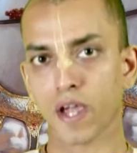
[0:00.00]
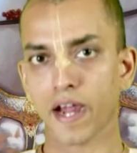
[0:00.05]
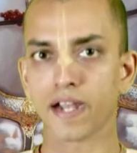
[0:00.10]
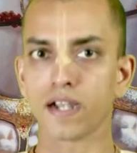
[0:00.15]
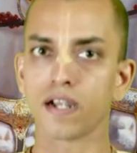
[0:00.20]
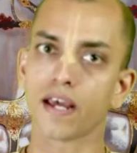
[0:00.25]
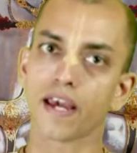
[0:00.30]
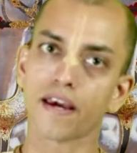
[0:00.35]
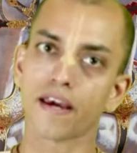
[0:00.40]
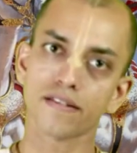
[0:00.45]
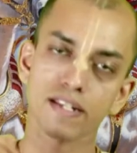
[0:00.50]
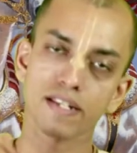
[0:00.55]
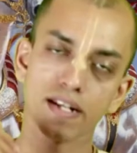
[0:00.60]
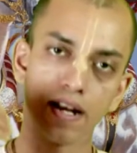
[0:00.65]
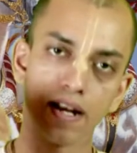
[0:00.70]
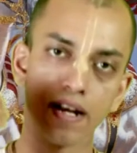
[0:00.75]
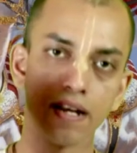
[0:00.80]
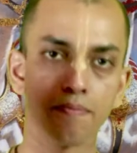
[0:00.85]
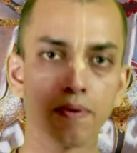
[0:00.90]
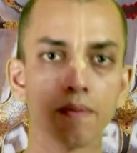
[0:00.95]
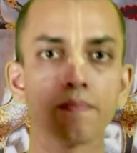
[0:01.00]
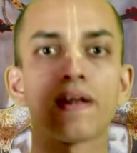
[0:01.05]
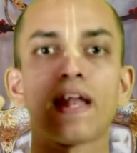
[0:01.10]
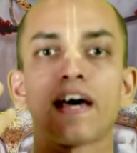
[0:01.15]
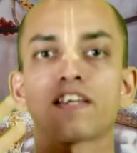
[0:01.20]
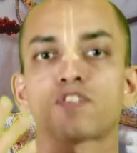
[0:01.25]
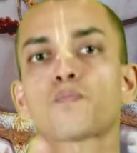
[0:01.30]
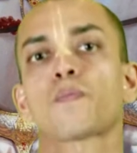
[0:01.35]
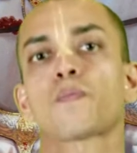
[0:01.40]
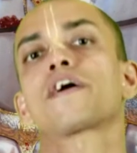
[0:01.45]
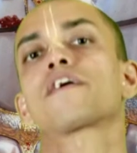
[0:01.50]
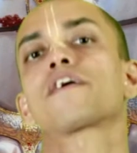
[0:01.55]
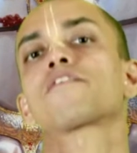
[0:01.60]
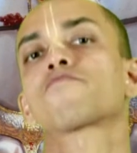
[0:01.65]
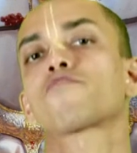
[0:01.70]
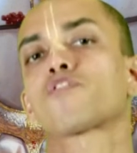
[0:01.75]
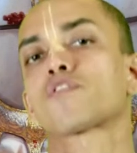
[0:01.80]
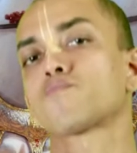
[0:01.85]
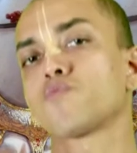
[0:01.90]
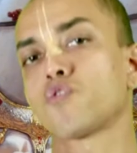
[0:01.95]
And generally, people
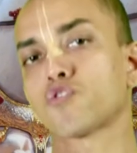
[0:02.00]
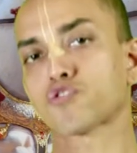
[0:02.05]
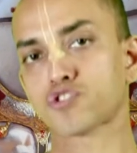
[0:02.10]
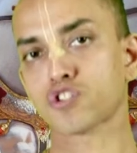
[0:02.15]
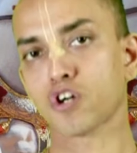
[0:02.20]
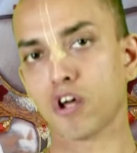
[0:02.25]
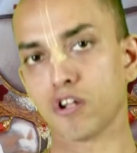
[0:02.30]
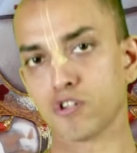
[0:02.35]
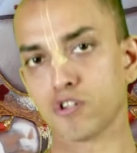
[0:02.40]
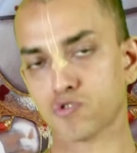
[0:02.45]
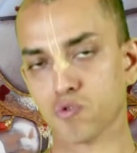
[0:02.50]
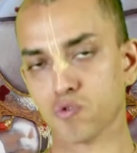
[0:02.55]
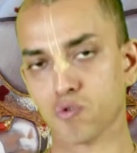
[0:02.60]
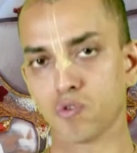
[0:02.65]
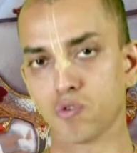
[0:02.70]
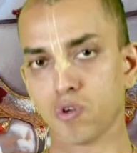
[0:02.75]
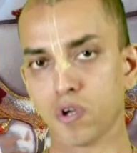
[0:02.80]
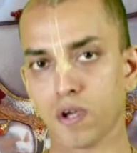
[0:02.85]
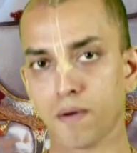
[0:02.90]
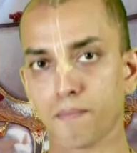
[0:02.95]
aspire for moksha also.